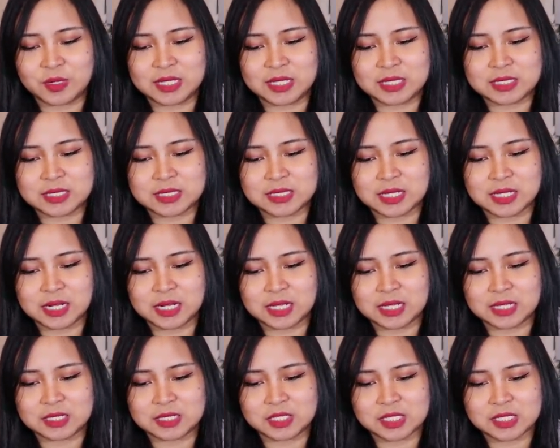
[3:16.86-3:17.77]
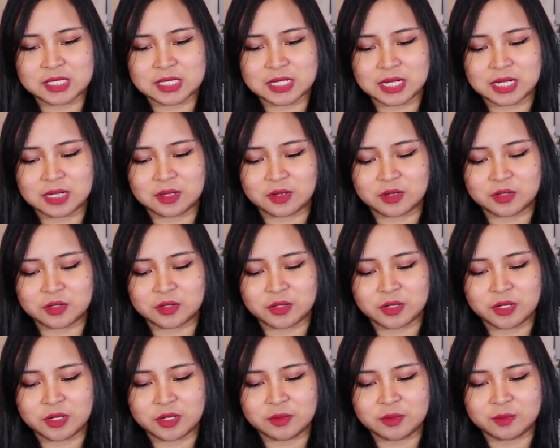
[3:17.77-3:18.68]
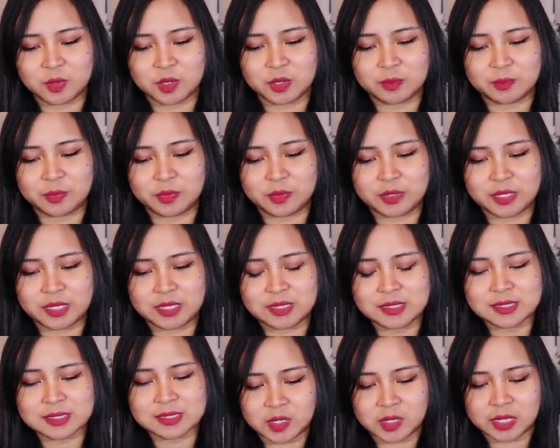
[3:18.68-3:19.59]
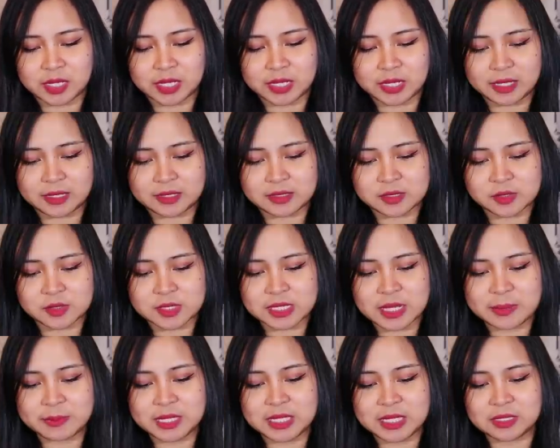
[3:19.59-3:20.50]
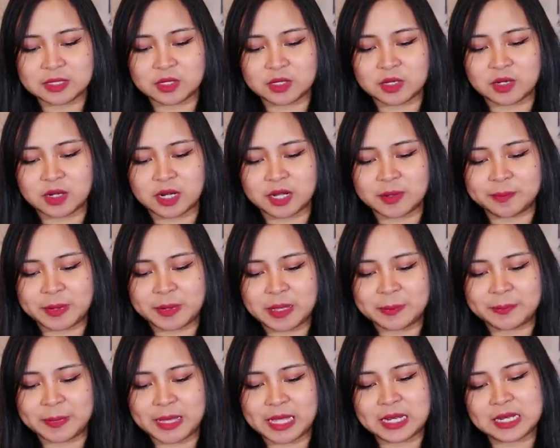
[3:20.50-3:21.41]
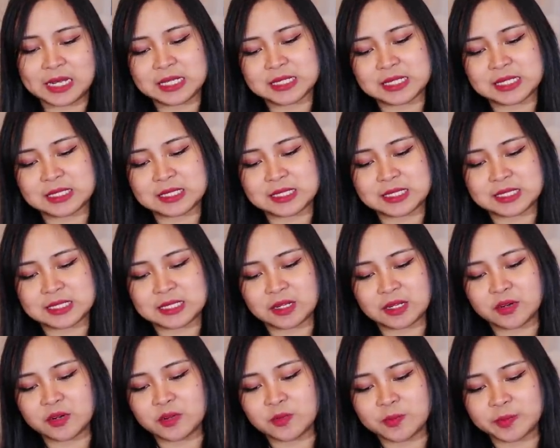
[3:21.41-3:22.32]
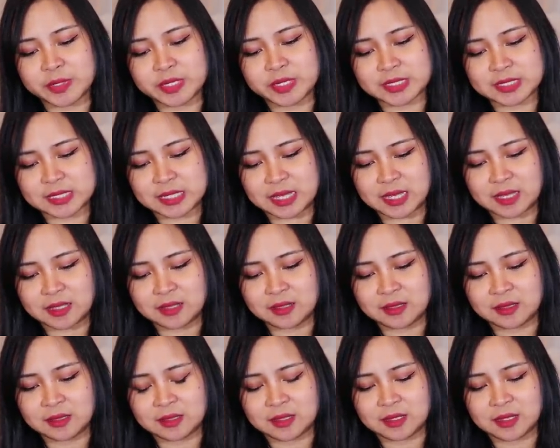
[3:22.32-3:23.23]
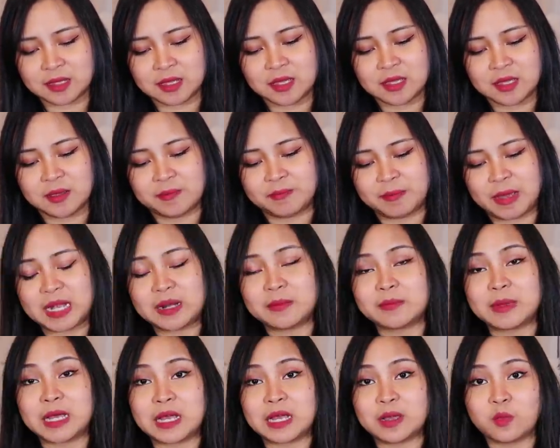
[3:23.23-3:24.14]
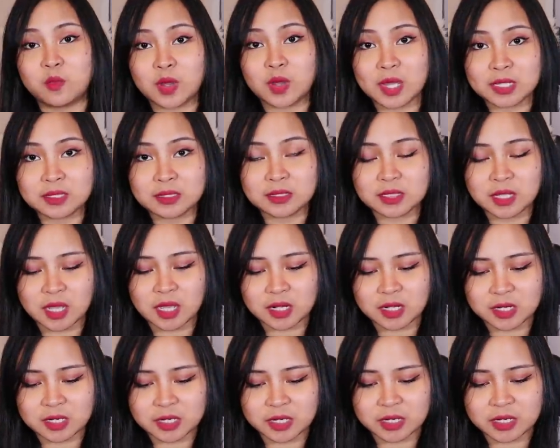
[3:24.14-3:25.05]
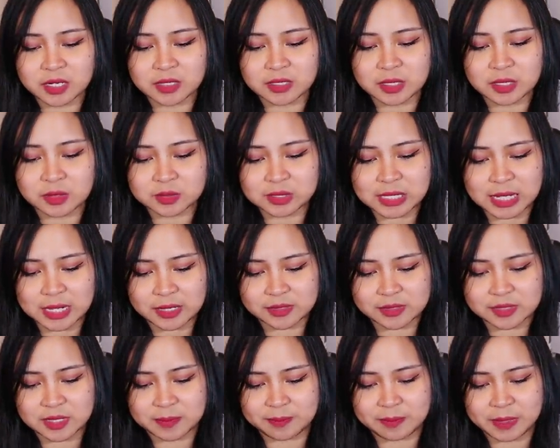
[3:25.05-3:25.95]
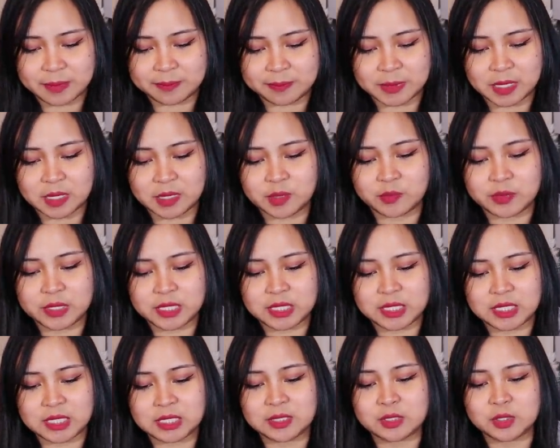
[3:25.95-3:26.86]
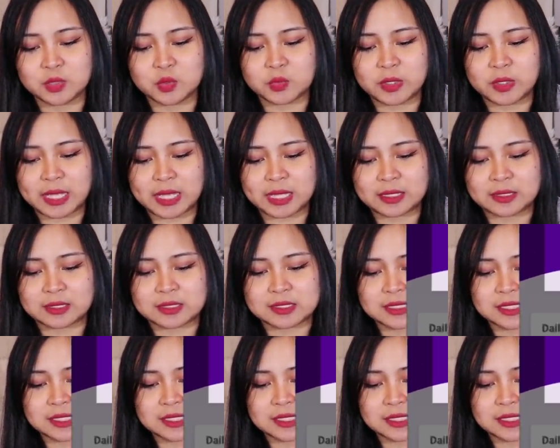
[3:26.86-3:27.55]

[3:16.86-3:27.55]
let's click, just click on earn more point. Okay? So, sabi dito, our PayPal is at 0%. Para maka $1 daw tayo sa PayPal, we need to get